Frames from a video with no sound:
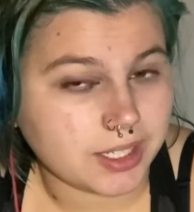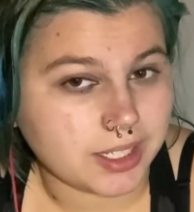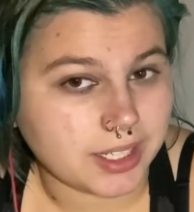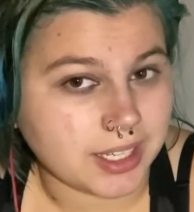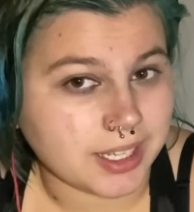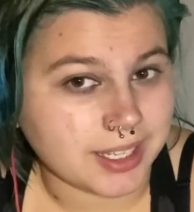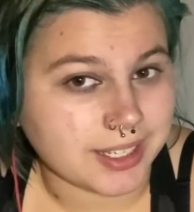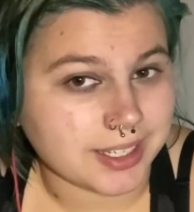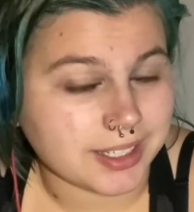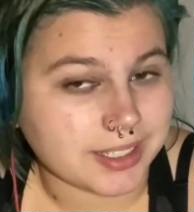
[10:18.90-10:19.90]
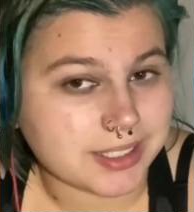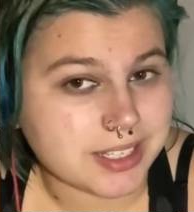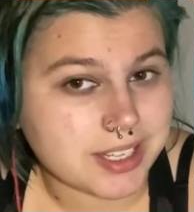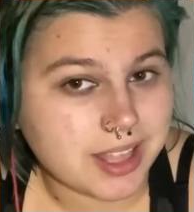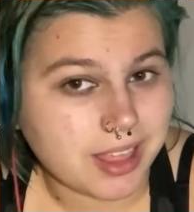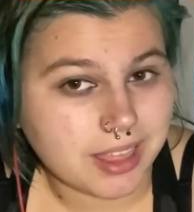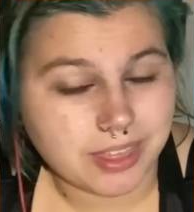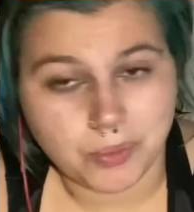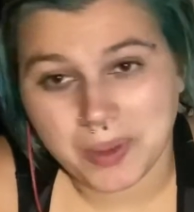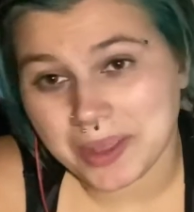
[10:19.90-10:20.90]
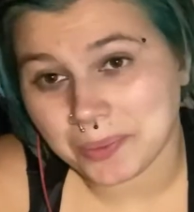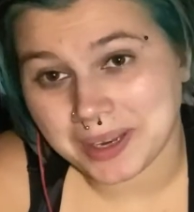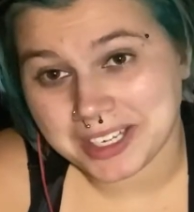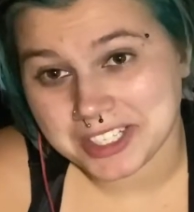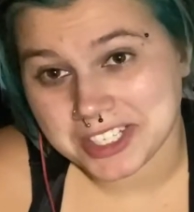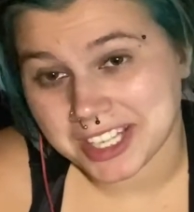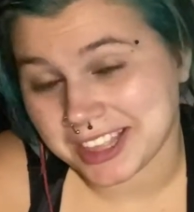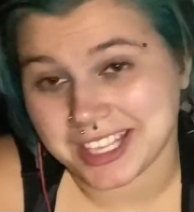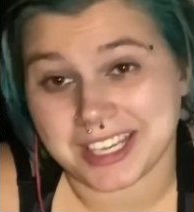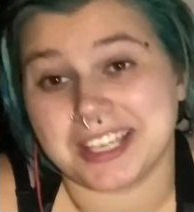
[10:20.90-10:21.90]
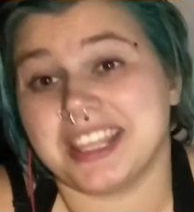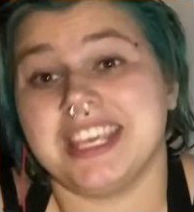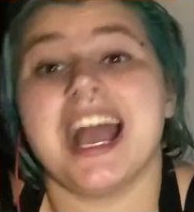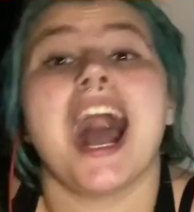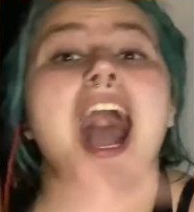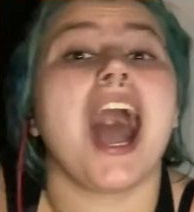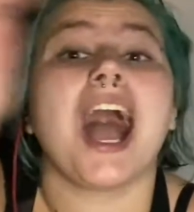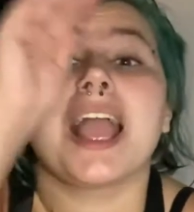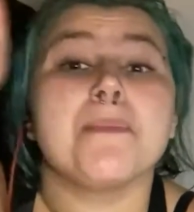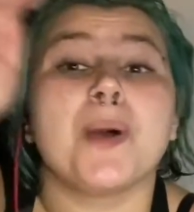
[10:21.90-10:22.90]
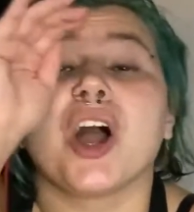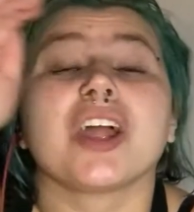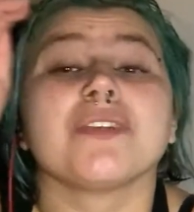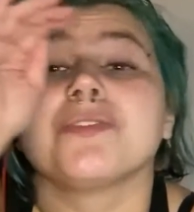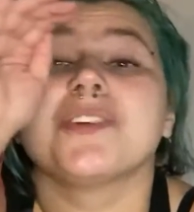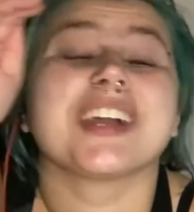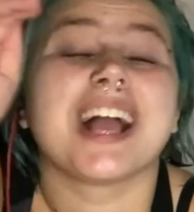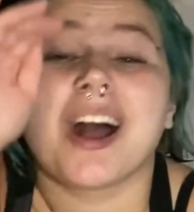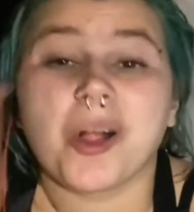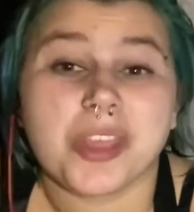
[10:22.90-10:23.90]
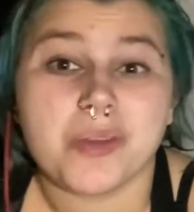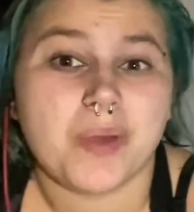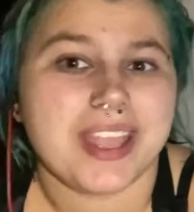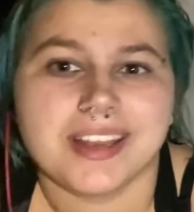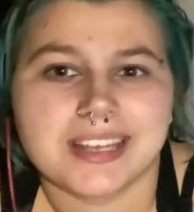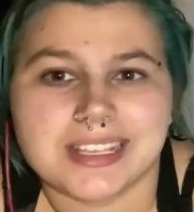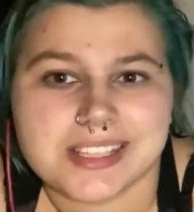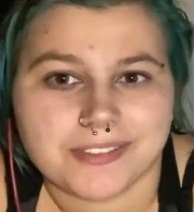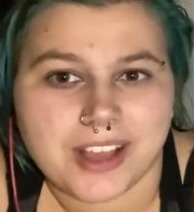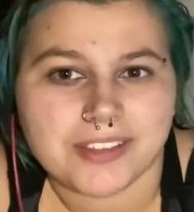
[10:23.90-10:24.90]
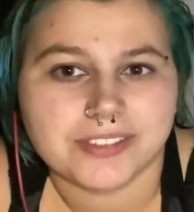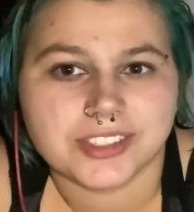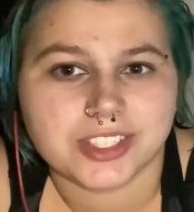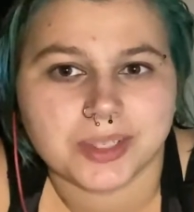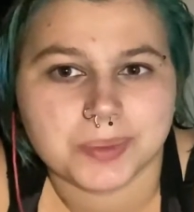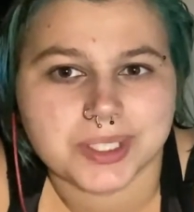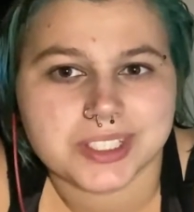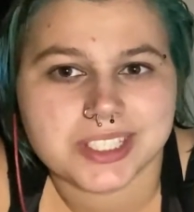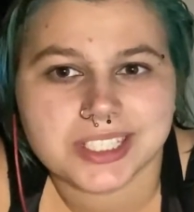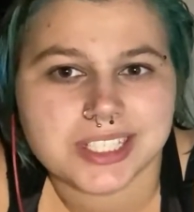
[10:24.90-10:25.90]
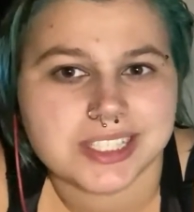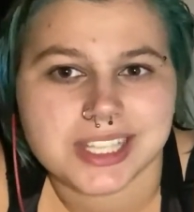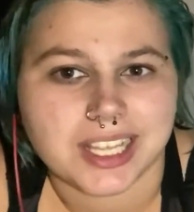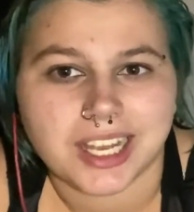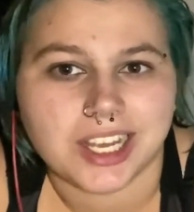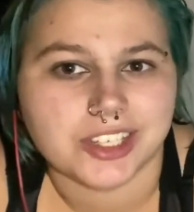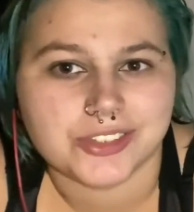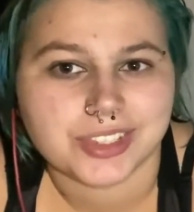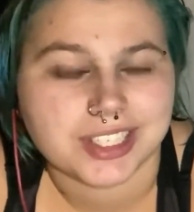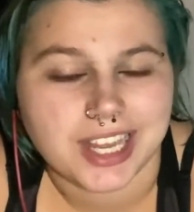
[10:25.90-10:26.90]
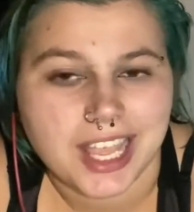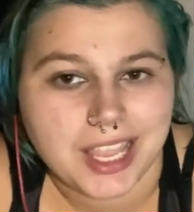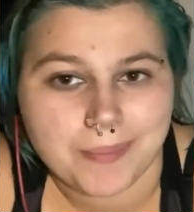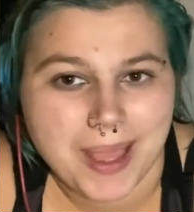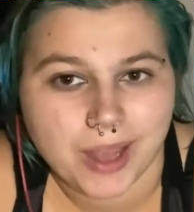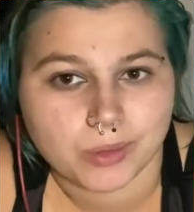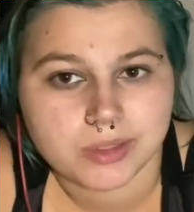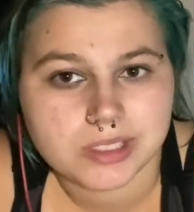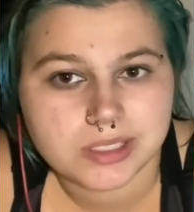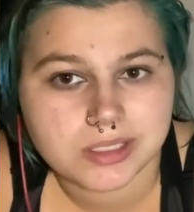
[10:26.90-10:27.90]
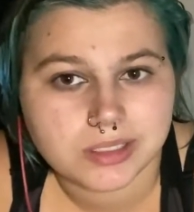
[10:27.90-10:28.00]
And the weight range, like the high bar for healthy weight as a 5 foot tall person is like 108 pounds.